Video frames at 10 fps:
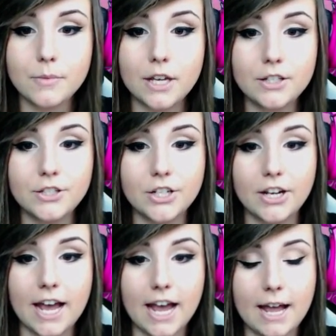So
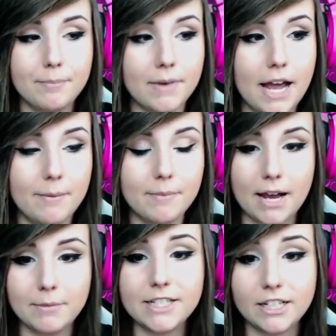yeah,
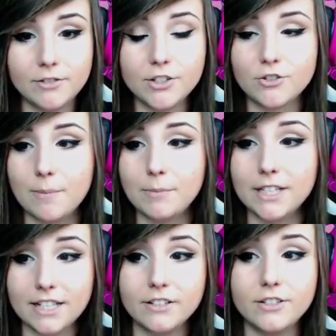I'm a silver scrub
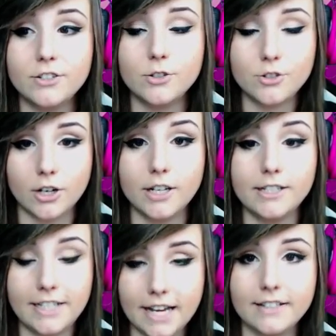that does
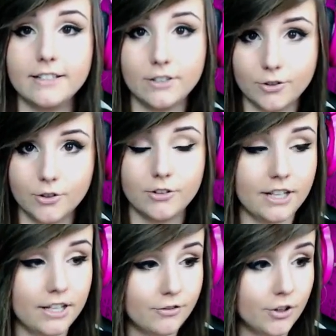tutorials. Yes, that's true.
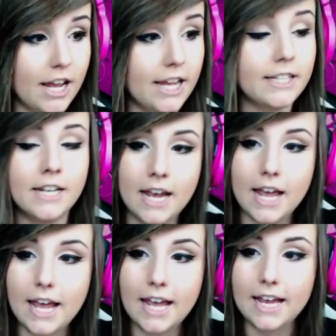Thank you for the hate.
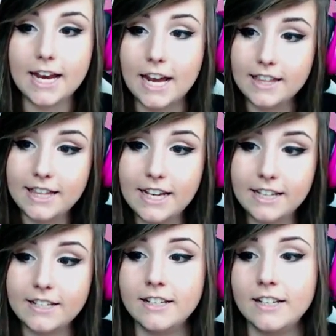And I
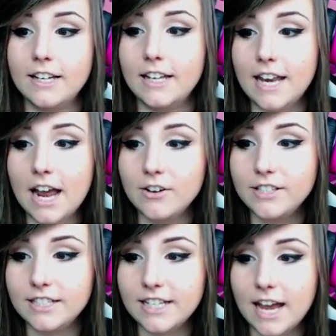think now is
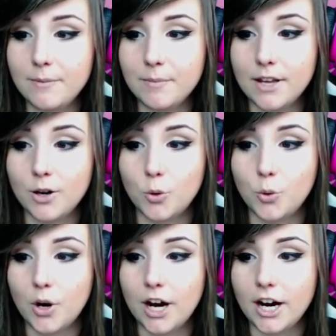the time
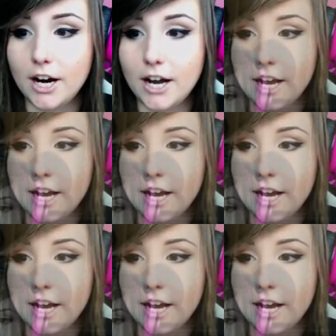where